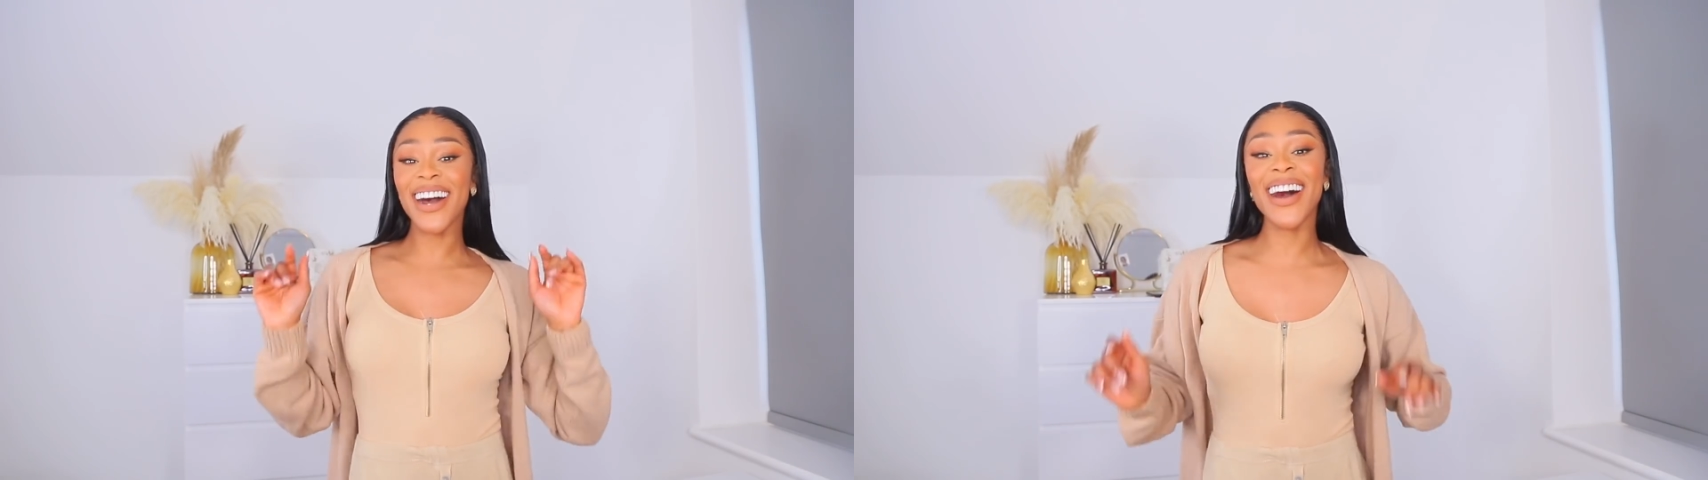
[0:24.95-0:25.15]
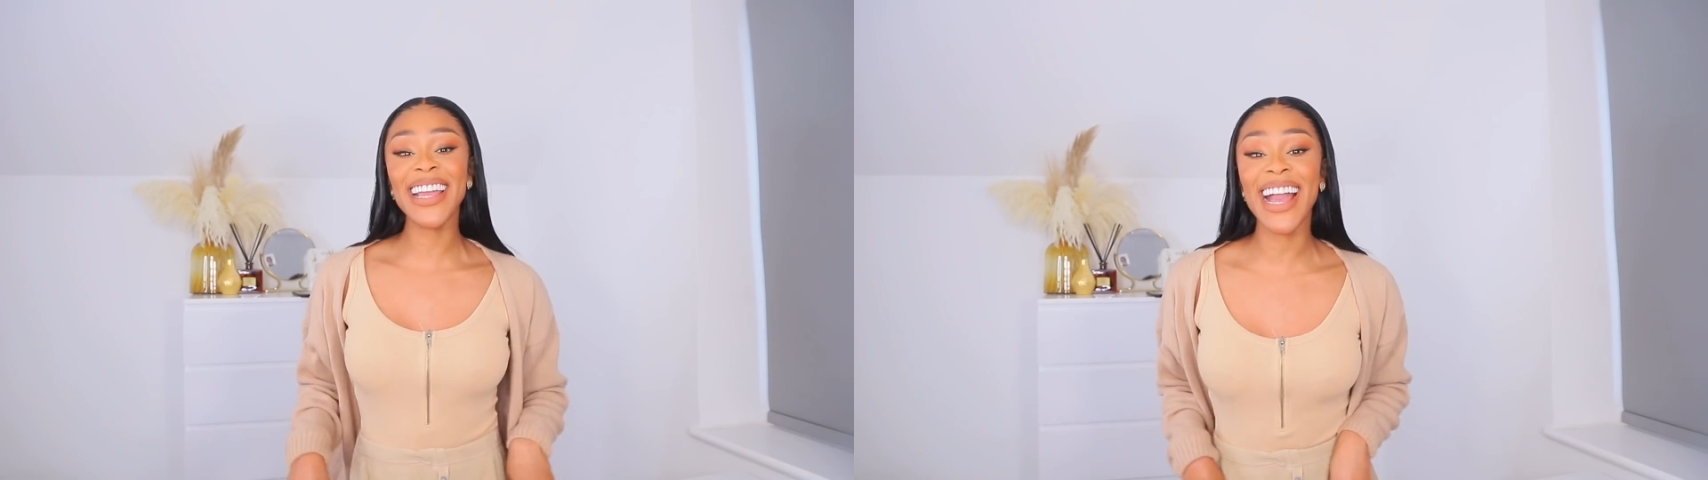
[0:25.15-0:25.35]

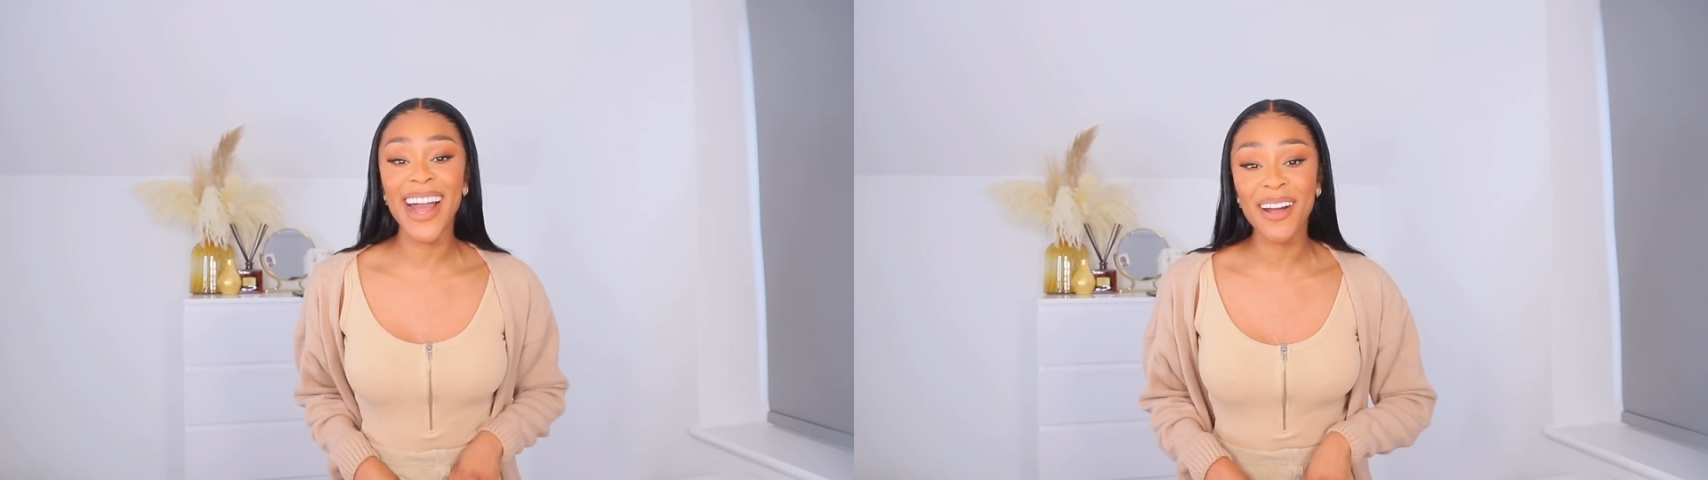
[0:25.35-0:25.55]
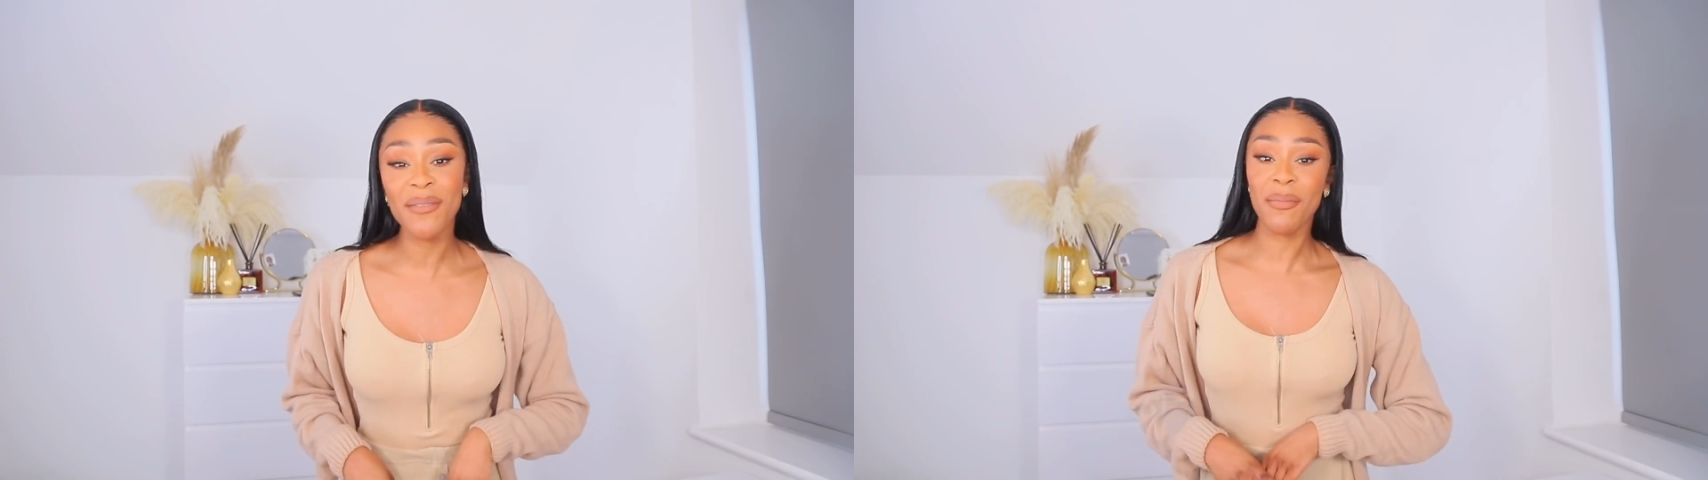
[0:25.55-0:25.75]
I
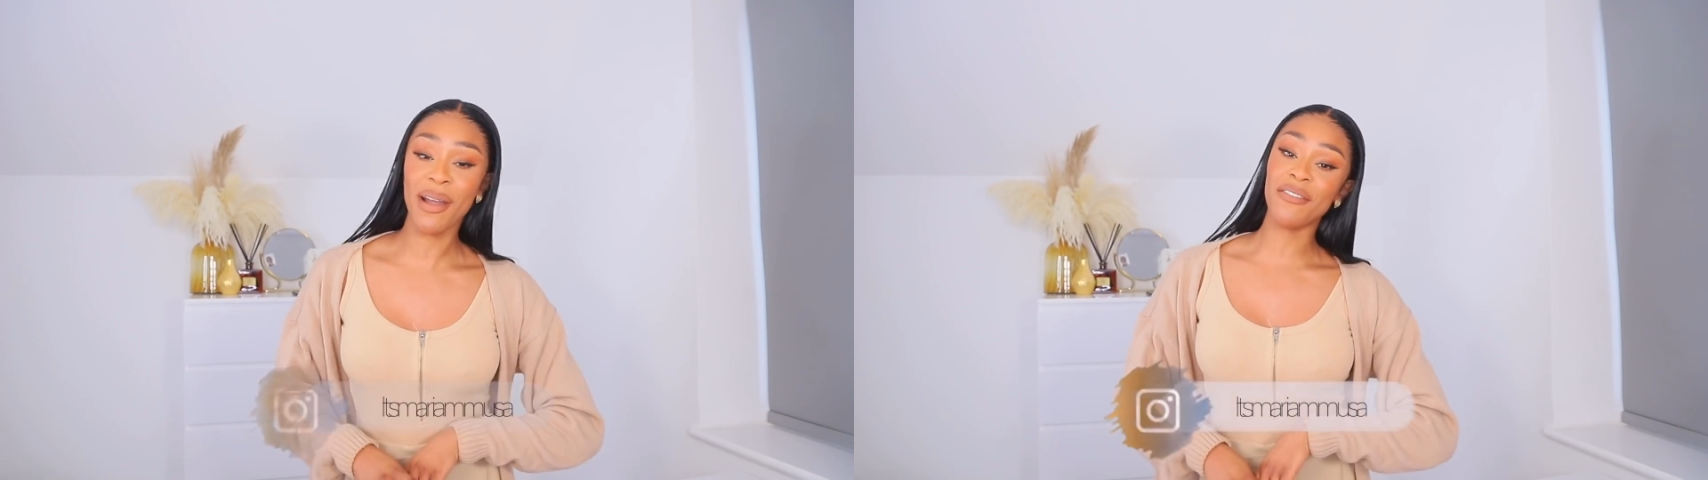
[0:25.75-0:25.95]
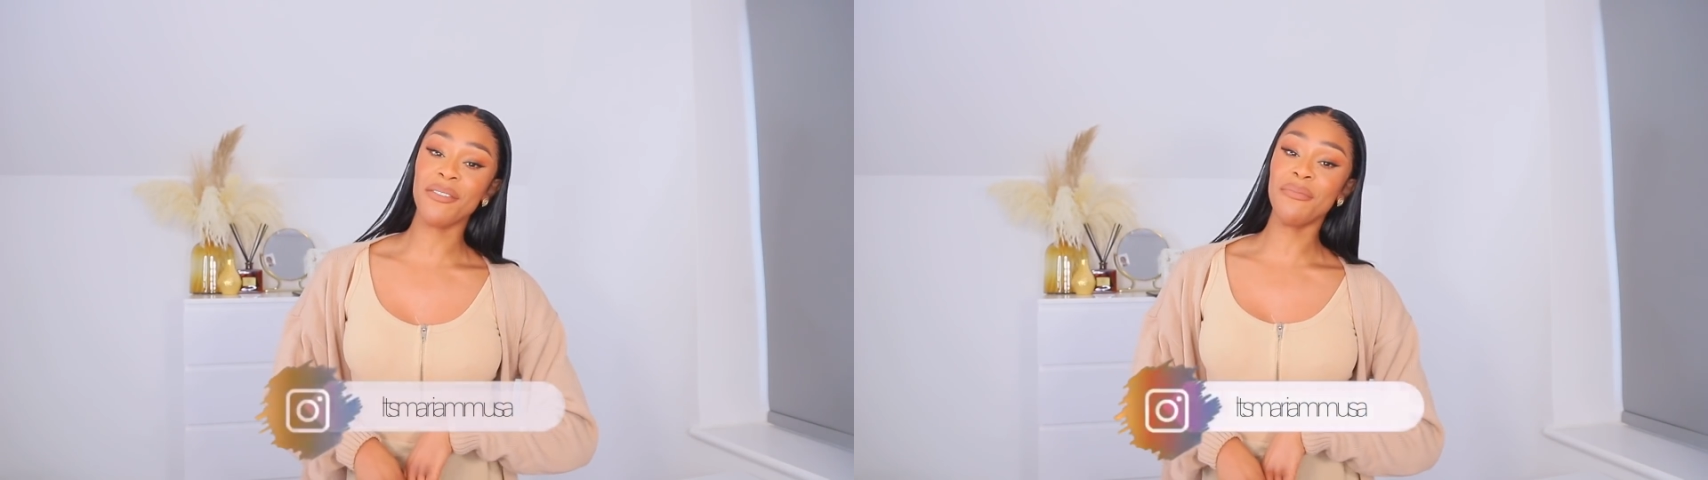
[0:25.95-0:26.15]
am
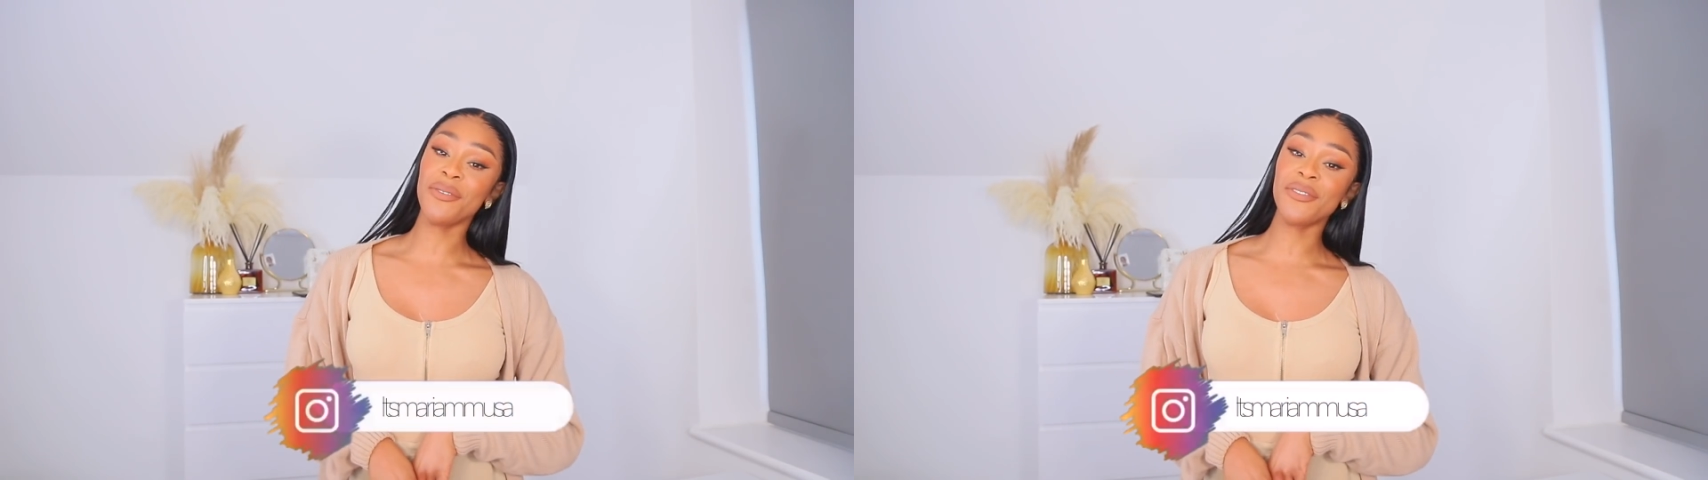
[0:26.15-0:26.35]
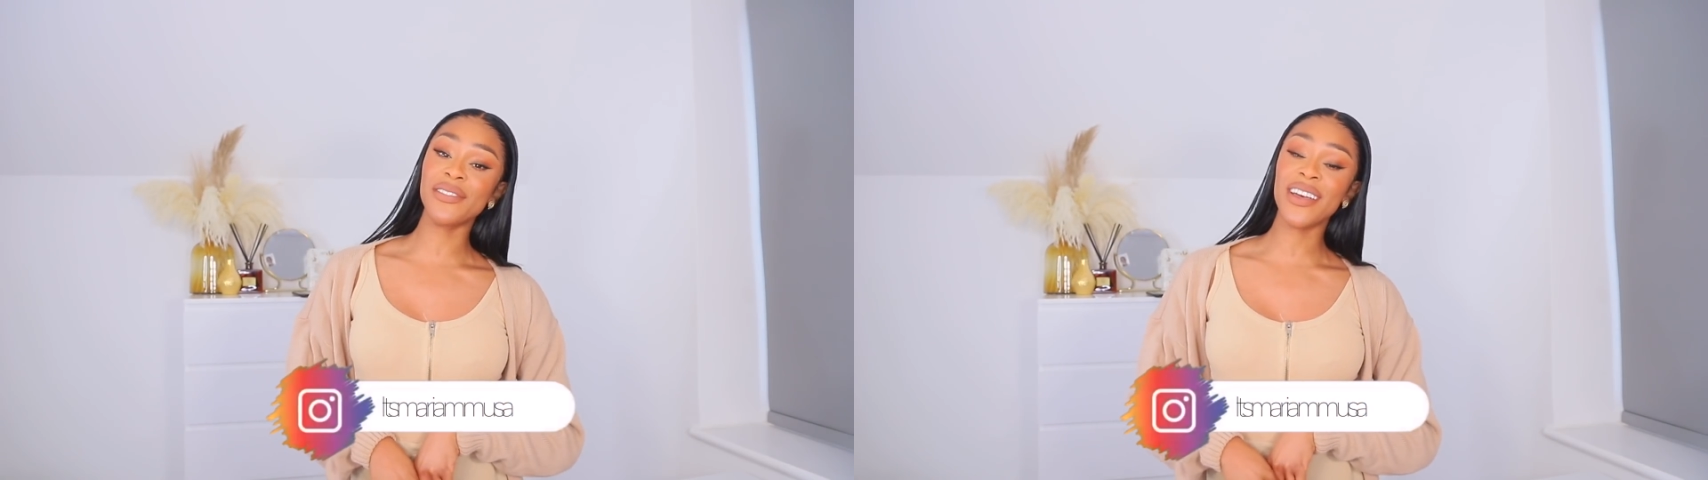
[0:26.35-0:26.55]
Mariam
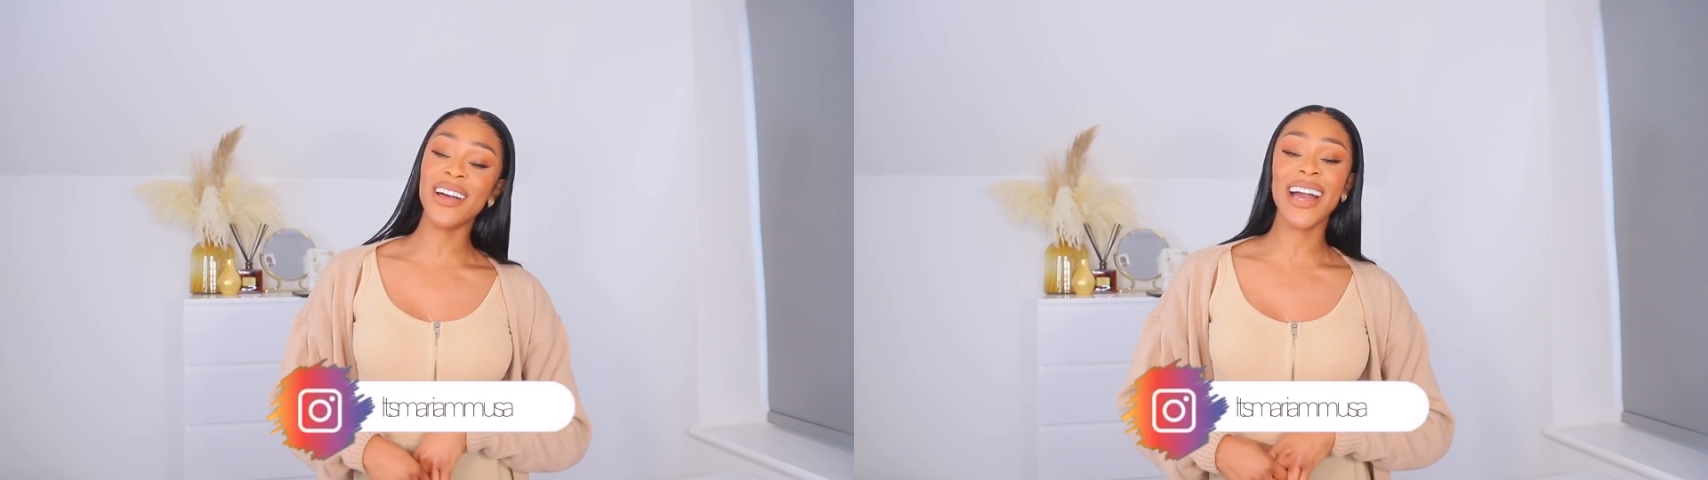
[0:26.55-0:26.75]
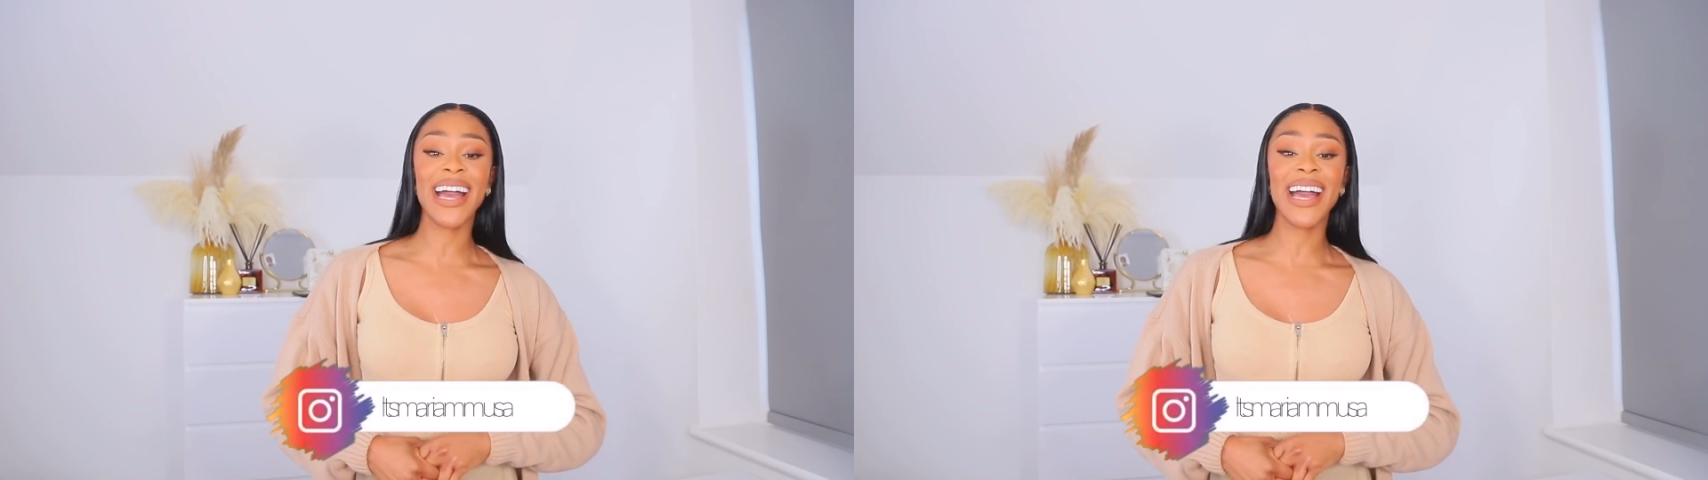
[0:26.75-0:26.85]
Musa,